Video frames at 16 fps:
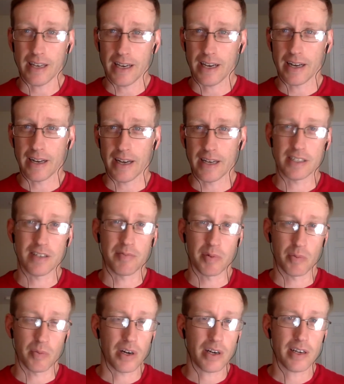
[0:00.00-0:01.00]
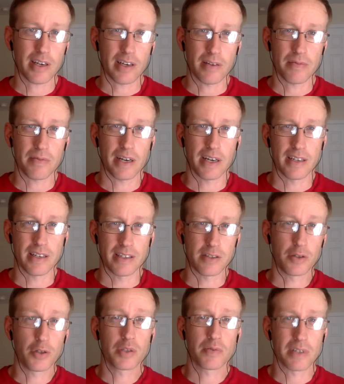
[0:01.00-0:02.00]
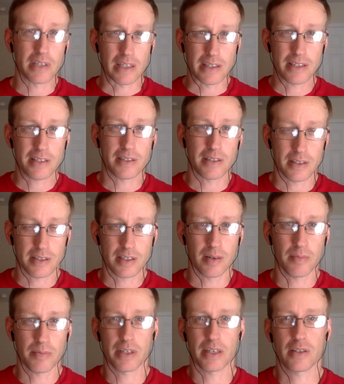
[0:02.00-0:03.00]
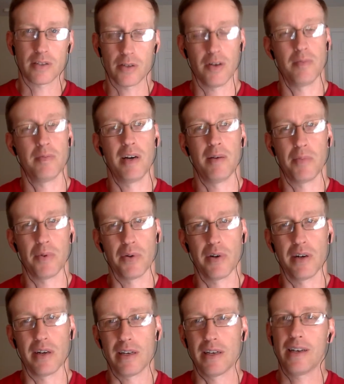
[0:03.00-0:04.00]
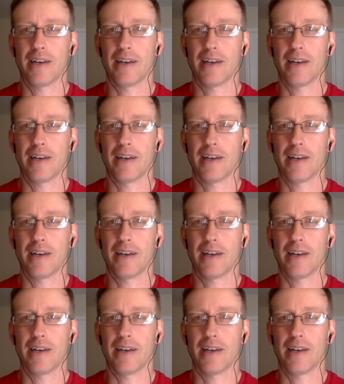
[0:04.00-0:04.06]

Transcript: And as I've been walking, I find it's useful to listen to something so I'm not bored.